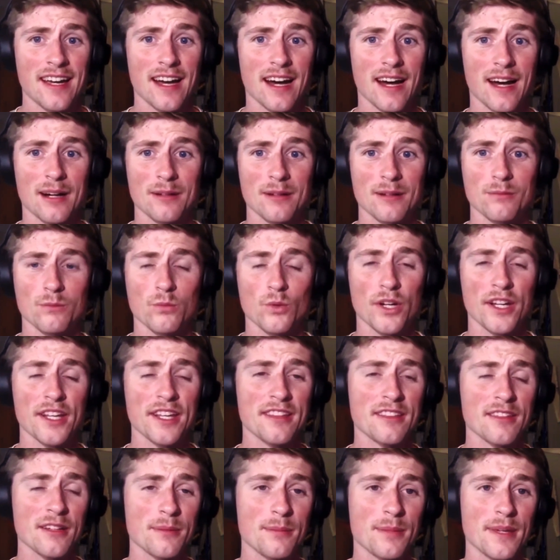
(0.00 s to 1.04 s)
would
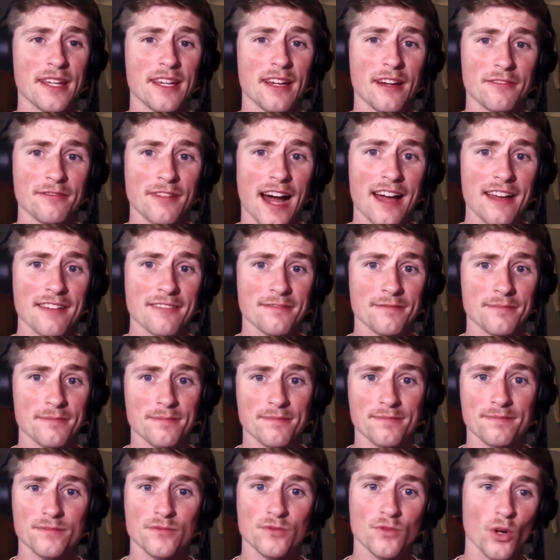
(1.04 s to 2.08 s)
either be a 5
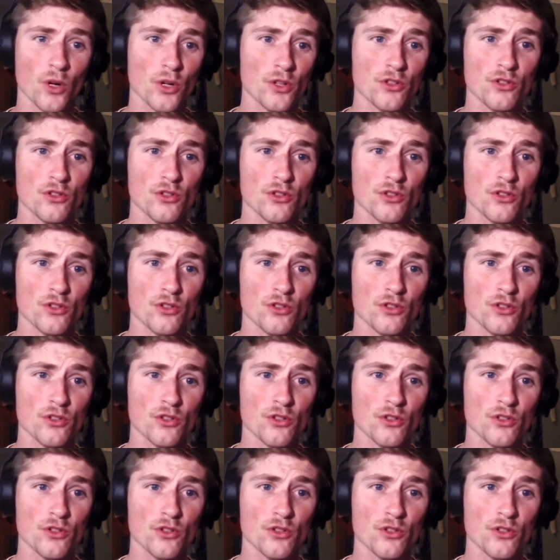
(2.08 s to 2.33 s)
or